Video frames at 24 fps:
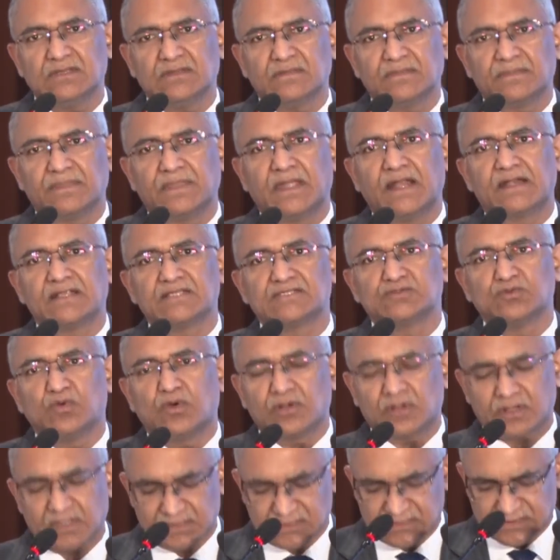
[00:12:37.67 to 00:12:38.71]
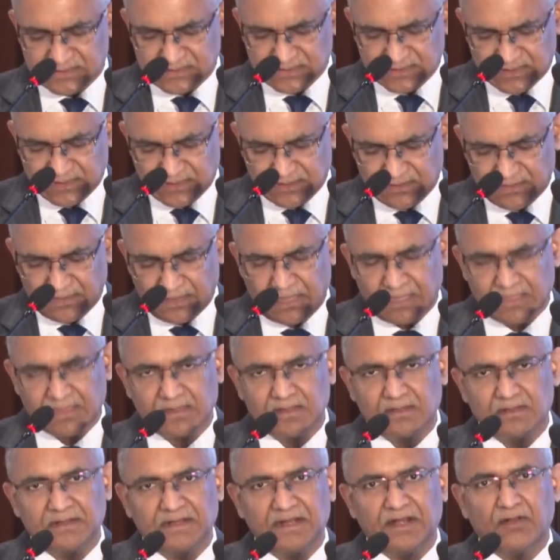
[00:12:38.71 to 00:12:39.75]
that is what is
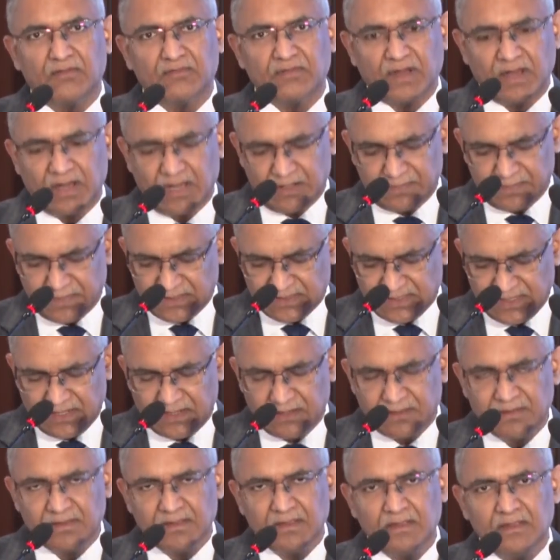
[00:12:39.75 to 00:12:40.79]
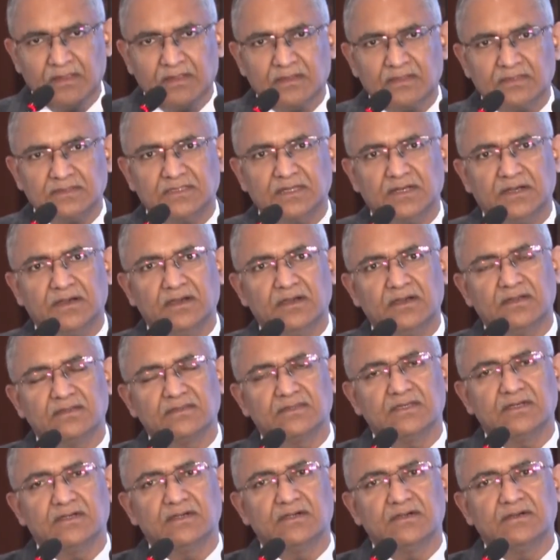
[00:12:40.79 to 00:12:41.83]
the need of the hour. But then
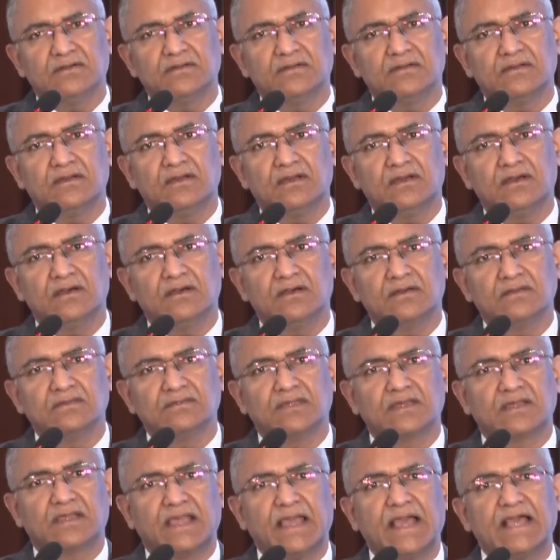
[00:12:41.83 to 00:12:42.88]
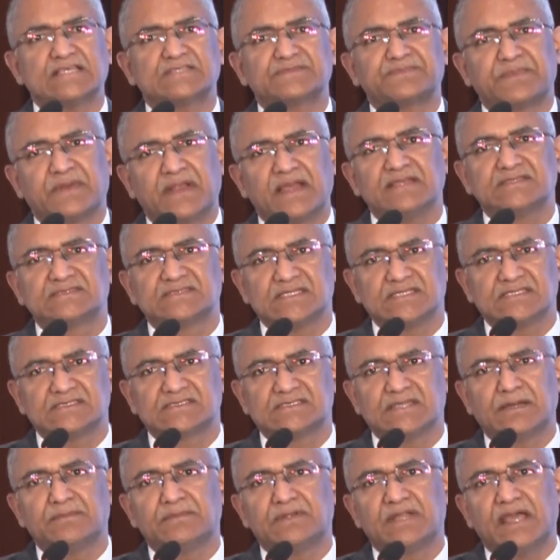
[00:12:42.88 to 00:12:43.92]
the gas prices
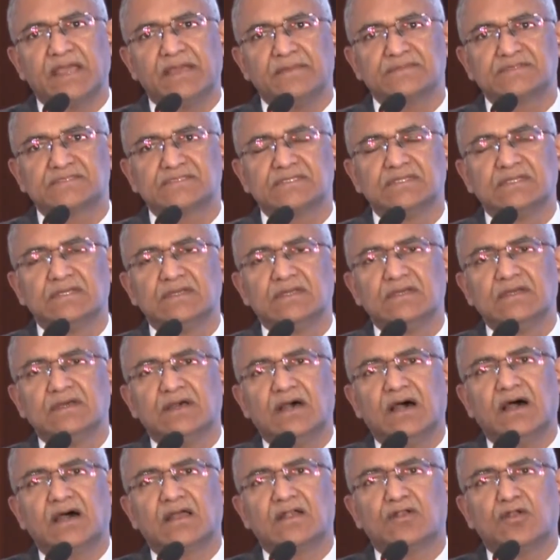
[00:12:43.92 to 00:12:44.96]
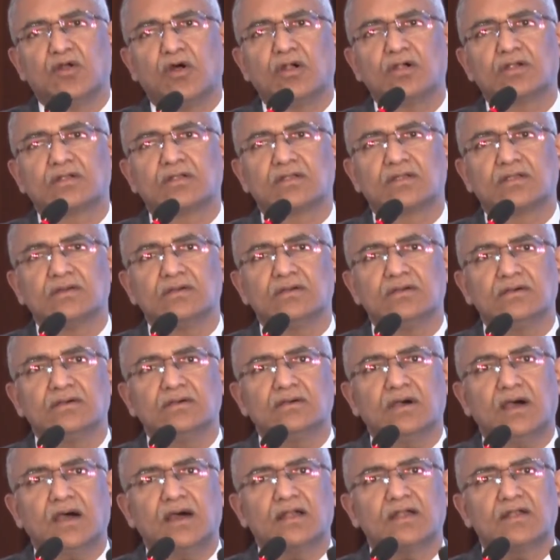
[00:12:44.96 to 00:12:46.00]
sometimes are
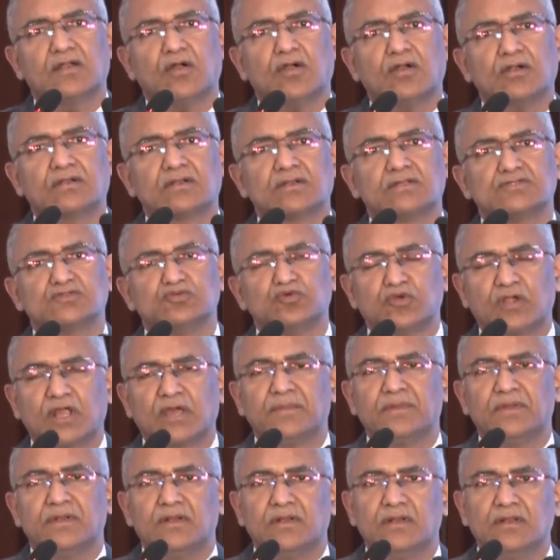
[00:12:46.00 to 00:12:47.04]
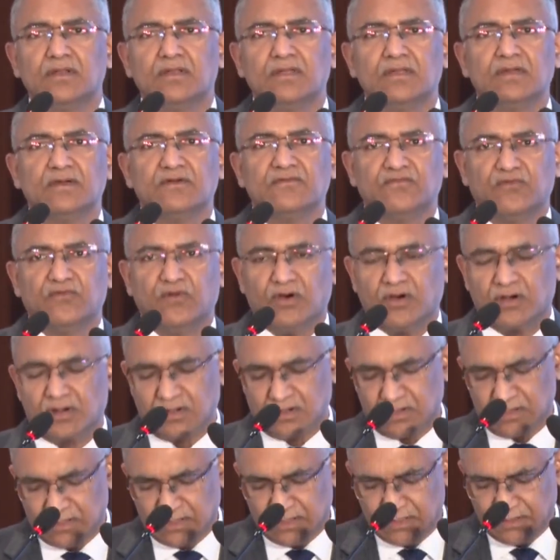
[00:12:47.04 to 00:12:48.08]
not suitable
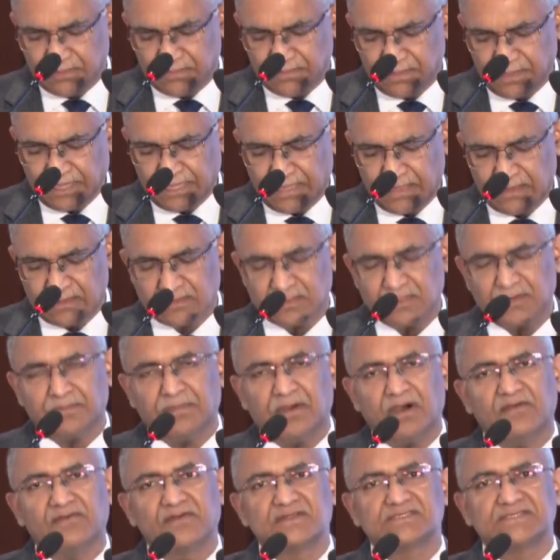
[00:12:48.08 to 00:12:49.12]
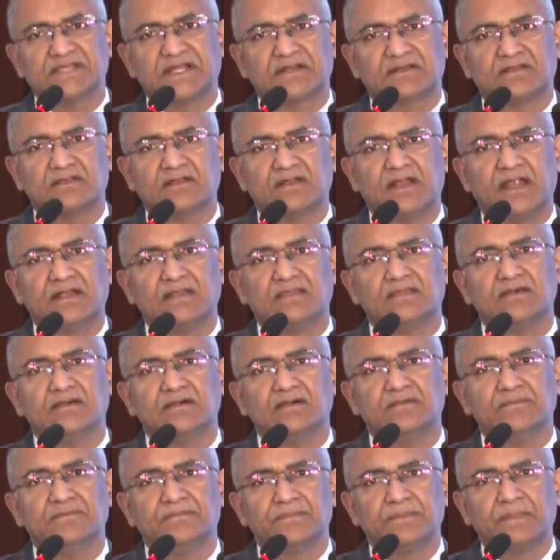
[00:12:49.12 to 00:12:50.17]
for the power sector and
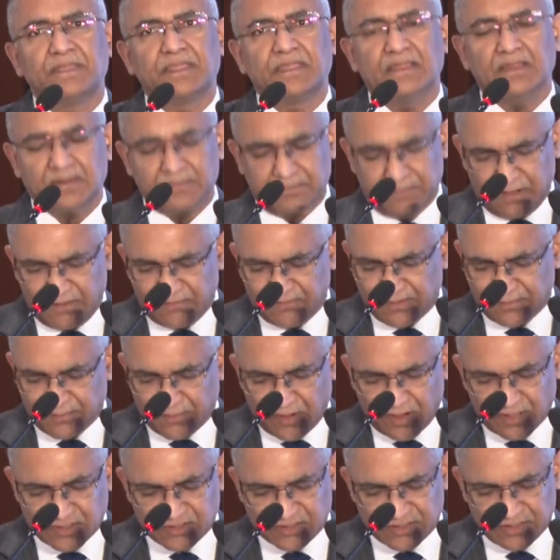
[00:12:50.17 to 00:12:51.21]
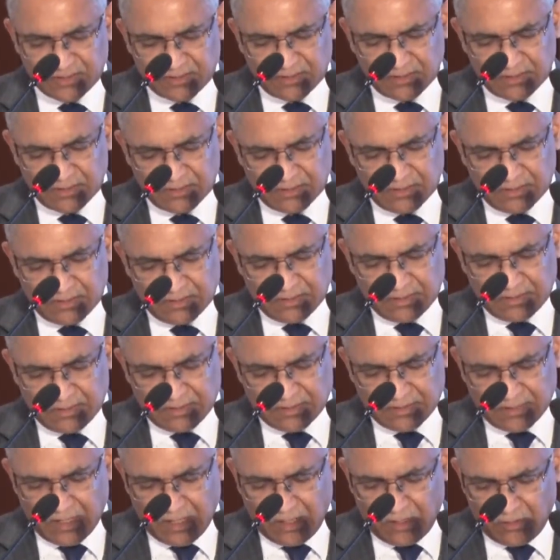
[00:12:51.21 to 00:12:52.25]
the power production.
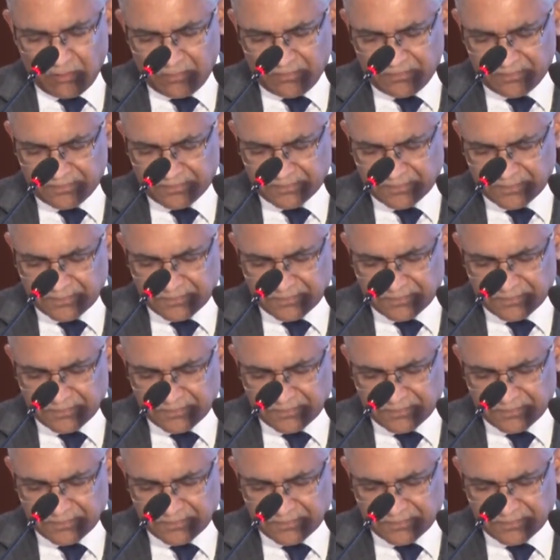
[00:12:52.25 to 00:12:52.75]
Now,